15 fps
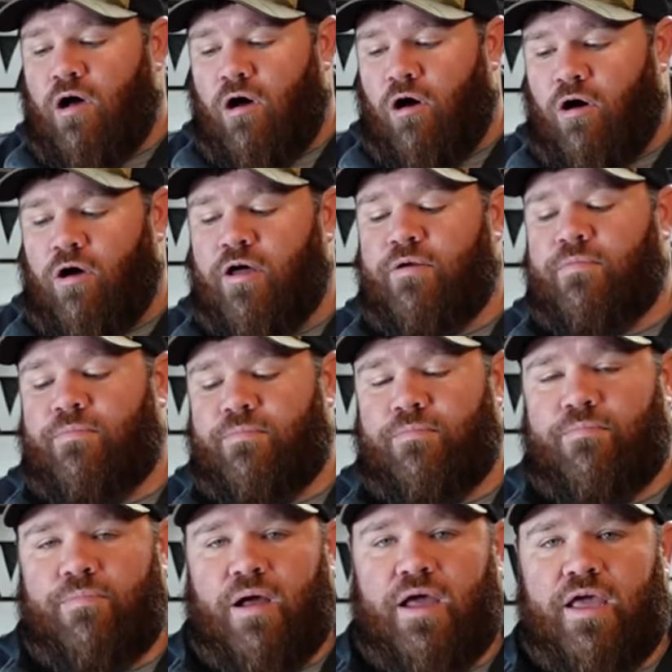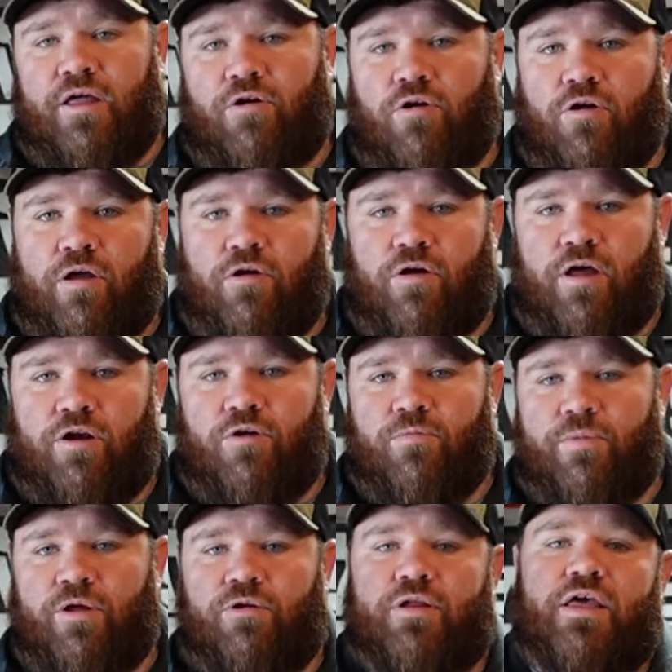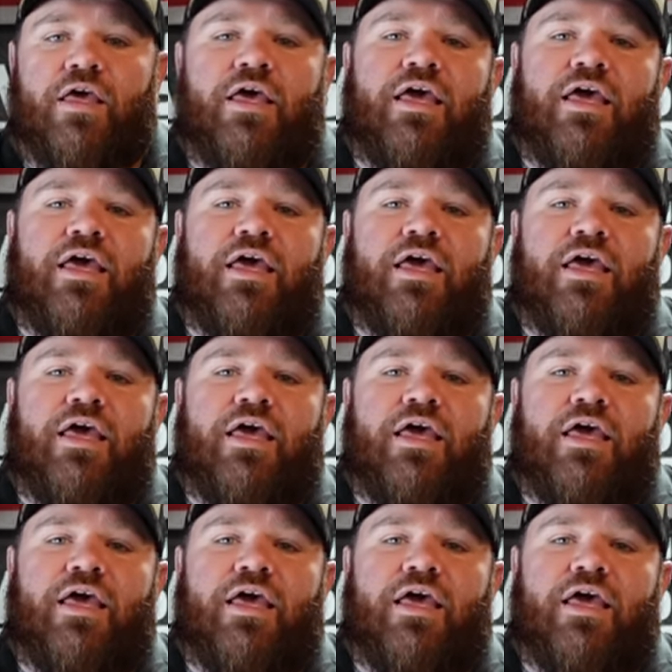on my NRL Hunter build.